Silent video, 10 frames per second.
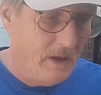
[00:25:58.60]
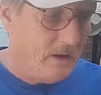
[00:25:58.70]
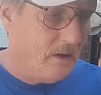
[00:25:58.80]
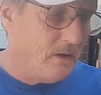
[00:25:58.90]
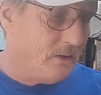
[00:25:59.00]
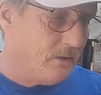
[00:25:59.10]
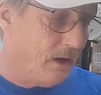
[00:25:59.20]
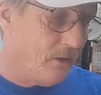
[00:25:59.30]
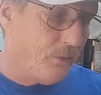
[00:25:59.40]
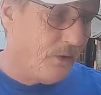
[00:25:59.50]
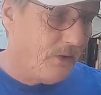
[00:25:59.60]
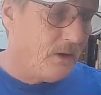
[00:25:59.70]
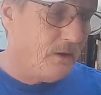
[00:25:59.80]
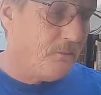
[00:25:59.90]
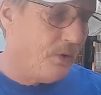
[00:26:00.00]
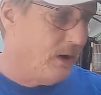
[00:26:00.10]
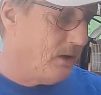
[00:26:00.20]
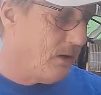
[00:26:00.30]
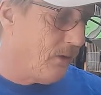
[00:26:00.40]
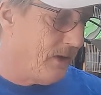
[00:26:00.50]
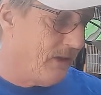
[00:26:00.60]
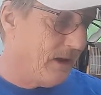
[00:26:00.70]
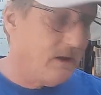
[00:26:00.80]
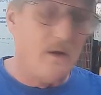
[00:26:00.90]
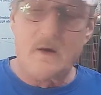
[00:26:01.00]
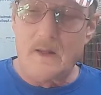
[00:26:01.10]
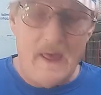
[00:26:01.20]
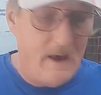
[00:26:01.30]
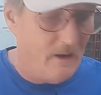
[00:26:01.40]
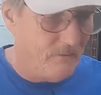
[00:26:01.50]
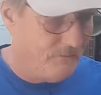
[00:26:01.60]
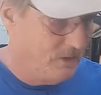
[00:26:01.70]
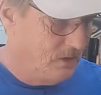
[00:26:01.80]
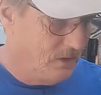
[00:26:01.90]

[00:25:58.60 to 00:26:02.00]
make a, a really good breeding doe, I think. You're going to have